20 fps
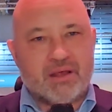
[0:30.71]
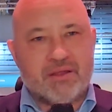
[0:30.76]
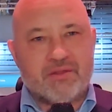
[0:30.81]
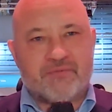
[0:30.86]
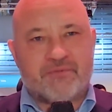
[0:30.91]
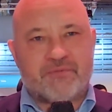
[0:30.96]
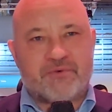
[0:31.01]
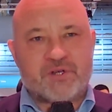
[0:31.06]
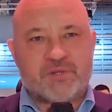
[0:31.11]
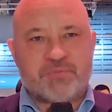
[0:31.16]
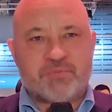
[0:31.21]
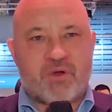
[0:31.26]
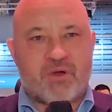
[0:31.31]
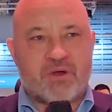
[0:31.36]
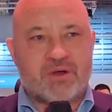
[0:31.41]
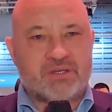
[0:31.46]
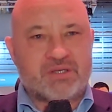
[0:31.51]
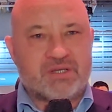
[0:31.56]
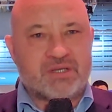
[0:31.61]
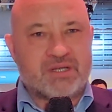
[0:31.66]
the first
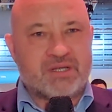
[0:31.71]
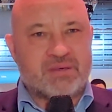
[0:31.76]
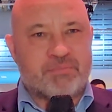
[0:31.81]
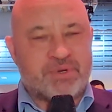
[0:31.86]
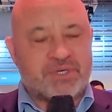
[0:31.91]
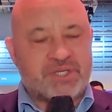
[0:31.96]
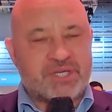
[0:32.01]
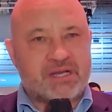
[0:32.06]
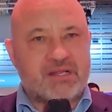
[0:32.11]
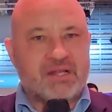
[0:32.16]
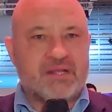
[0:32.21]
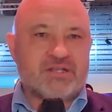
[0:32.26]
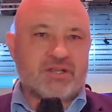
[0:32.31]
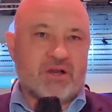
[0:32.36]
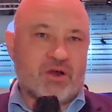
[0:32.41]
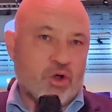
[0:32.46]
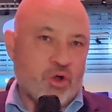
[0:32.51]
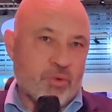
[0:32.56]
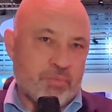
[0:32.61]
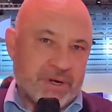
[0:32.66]
part particularly is
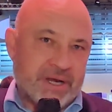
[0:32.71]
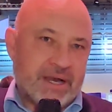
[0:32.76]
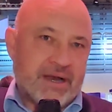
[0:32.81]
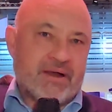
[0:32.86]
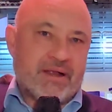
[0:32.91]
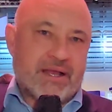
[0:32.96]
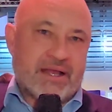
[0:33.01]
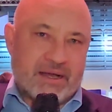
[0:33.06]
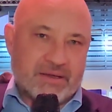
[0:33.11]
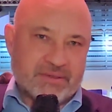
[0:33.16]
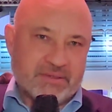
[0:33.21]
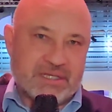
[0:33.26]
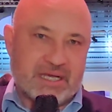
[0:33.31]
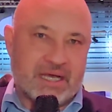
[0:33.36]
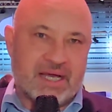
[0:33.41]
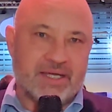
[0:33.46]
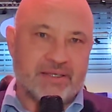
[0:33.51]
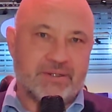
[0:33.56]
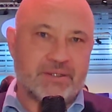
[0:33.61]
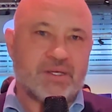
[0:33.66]
our open area
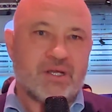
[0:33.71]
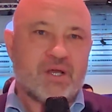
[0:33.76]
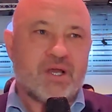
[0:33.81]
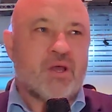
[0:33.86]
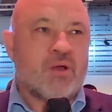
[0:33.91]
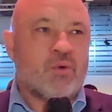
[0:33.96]
outside,